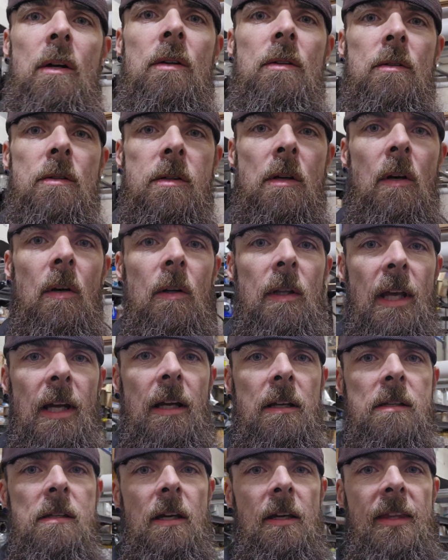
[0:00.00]
So
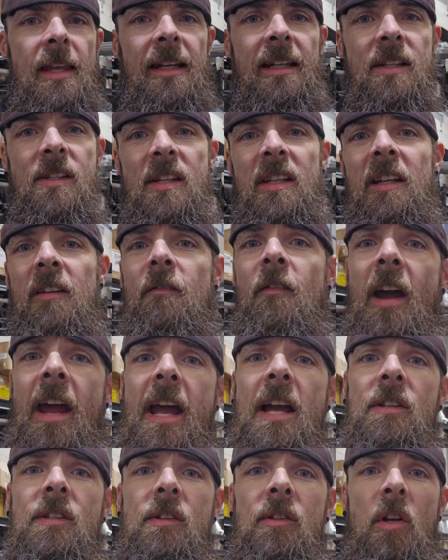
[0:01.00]
like I said, that is an
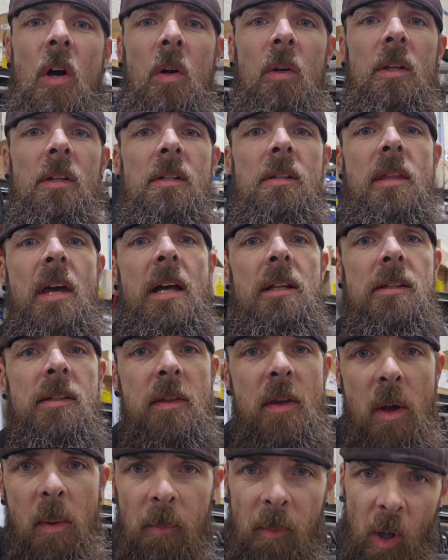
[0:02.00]
advance notice. That's
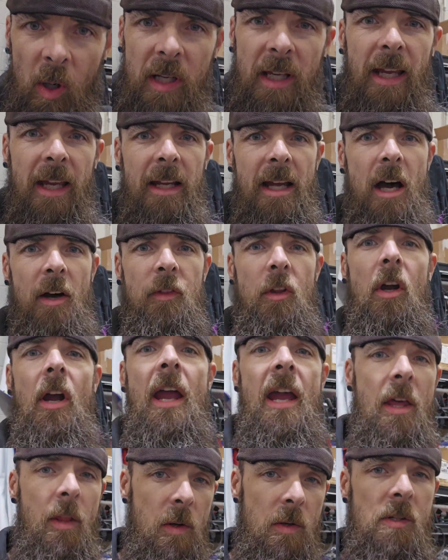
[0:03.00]
them putting it out there.
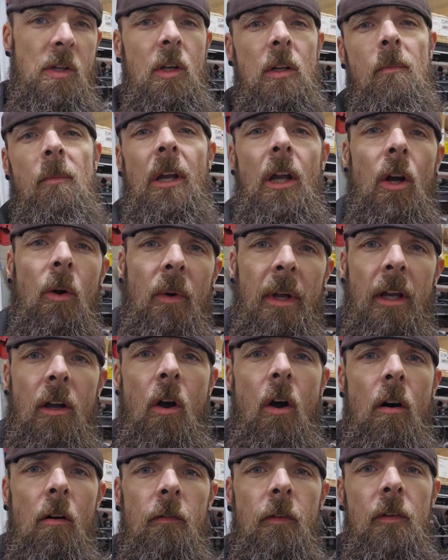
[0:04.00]
Hey, there's going to be a
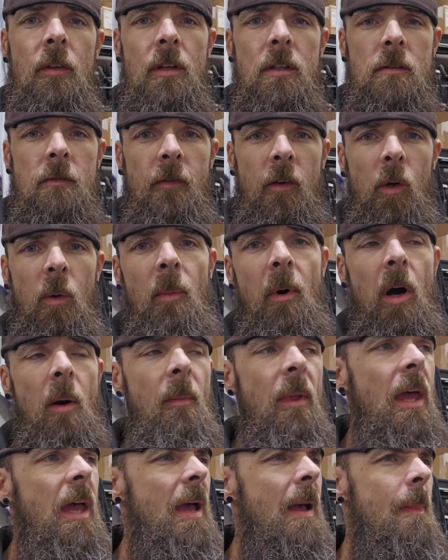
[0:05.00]
recall for this fuel pump.
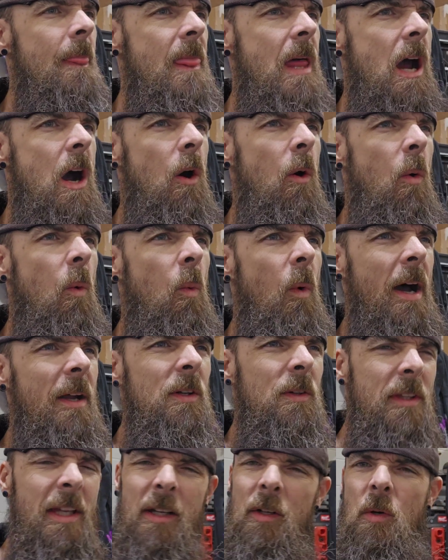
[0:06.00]
Now, why
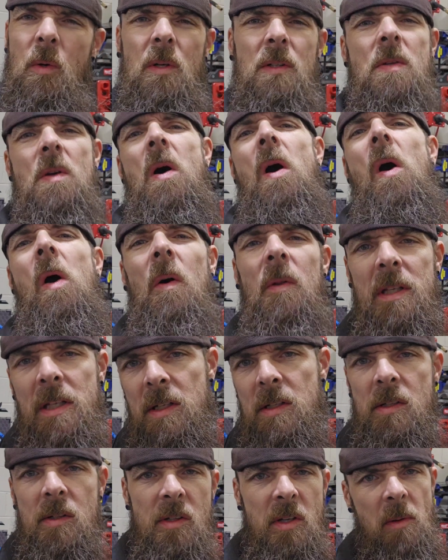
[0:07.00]
don't they do it to all
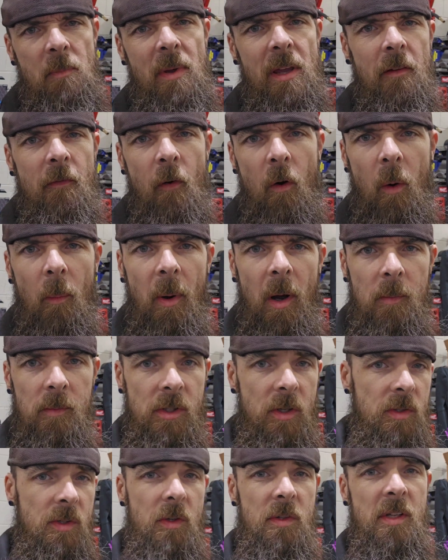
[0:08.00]
these C P four
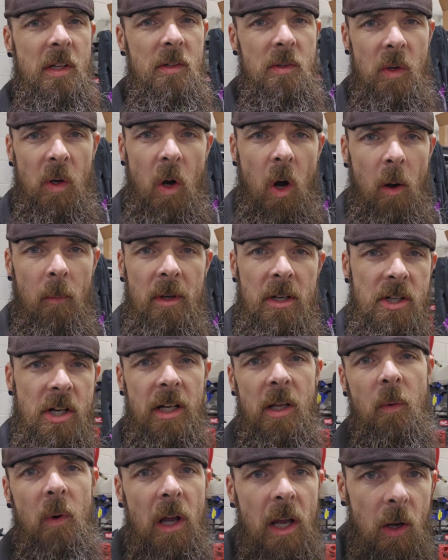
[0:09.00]
pumps? Because those things are garbage
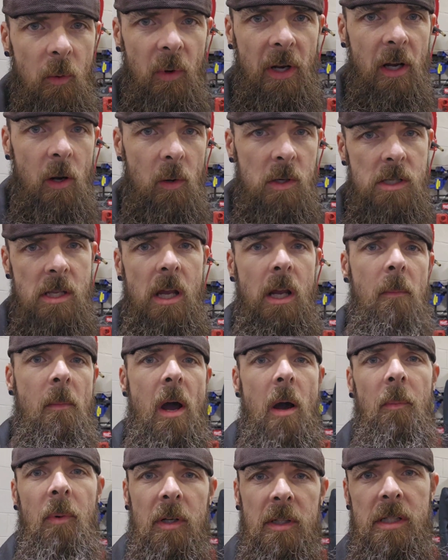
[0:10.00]
anyway. We always take them
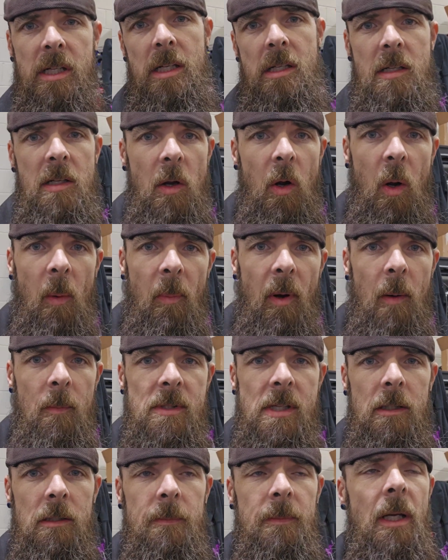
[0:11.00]
out, put D C R
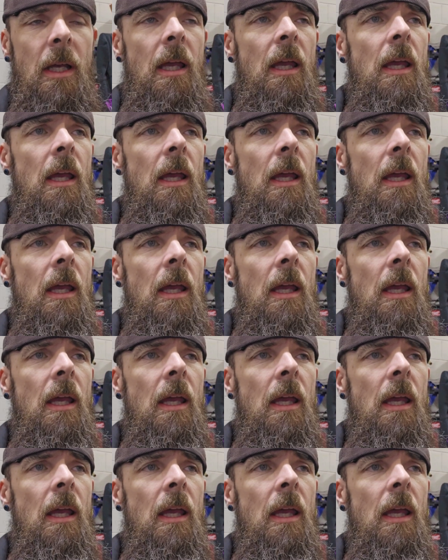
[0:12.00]
pumps in them.